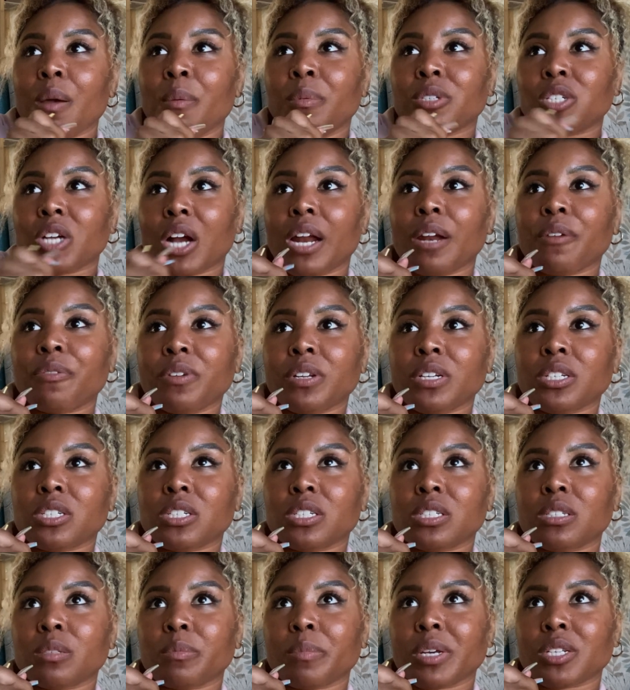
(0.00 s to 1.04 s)
I'm trying to finish
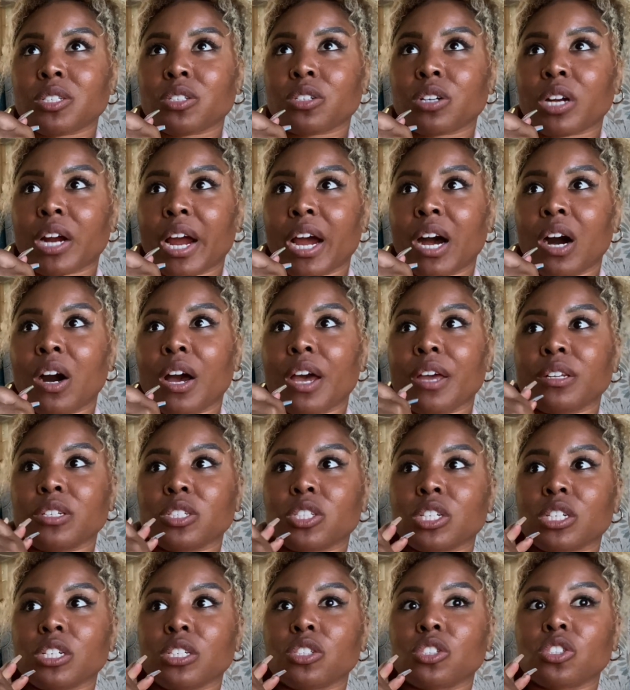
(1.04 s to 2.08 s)
this semester out and
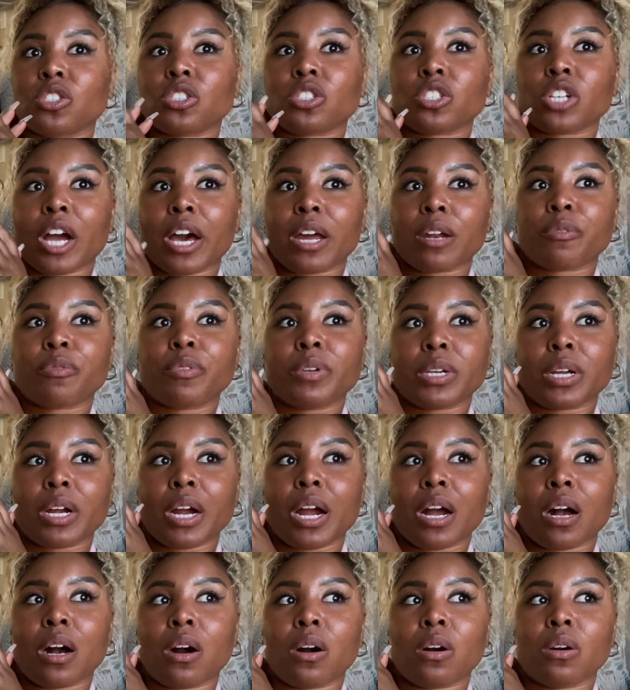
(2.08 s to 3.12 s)
just try to figure
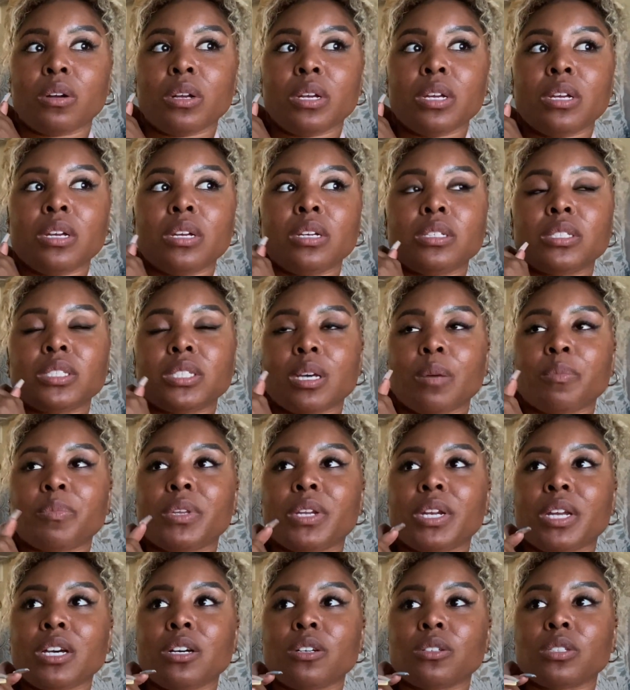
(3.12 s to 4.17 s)
out
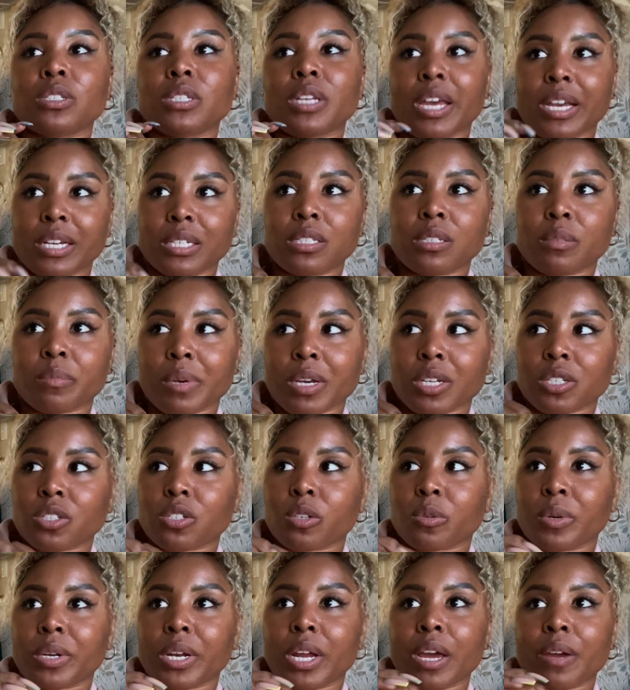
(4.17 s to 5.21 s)
something else next semester,
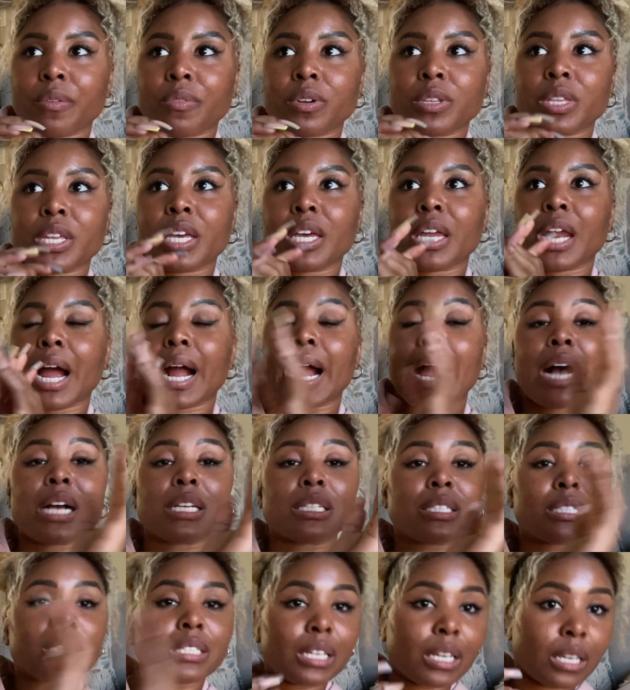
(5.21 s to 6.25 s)
whatever. Then I got
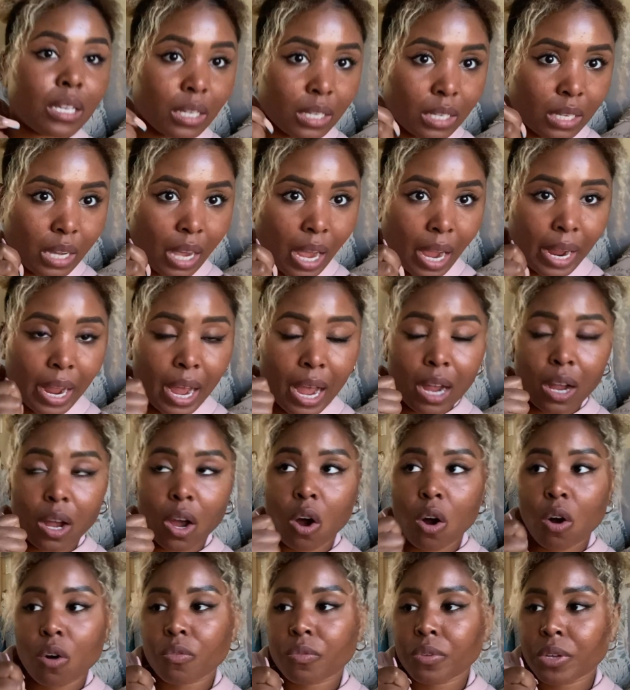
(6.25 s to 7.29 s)
sick. I got
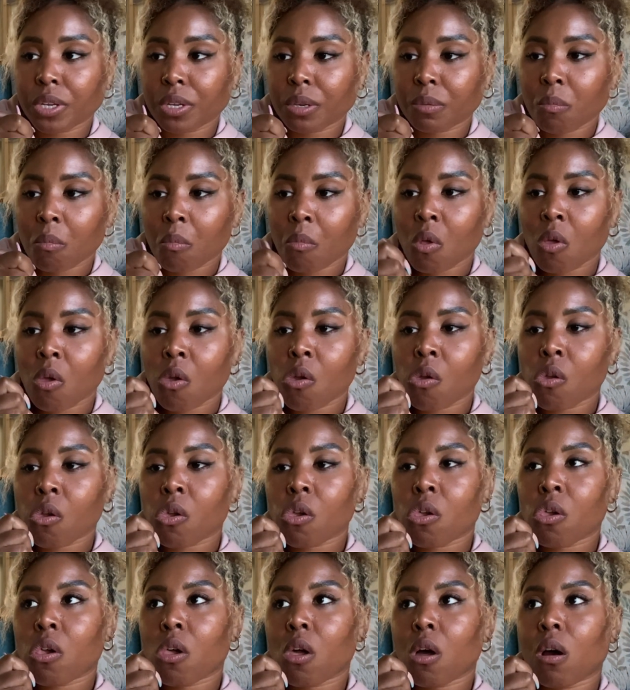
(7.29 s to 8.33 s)
COVID.
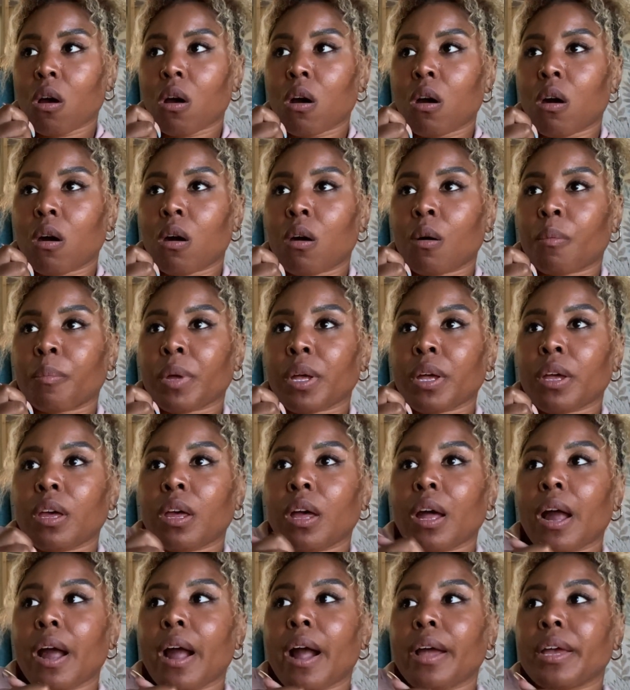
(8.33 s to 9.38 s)
Um,
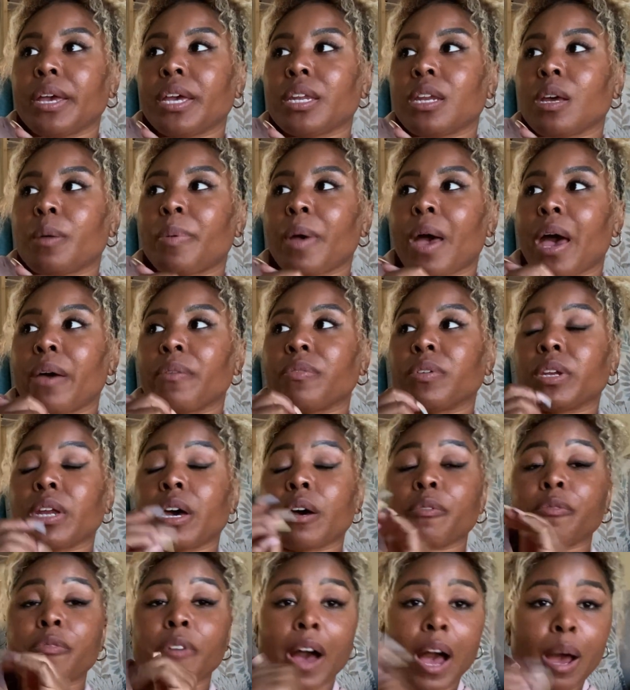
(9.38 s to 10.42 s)
end up having a
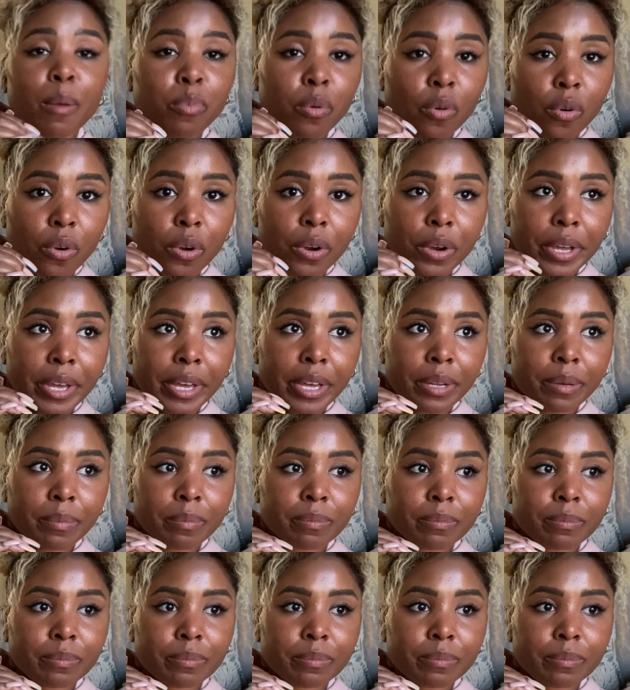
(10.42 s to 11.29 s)
fibroid.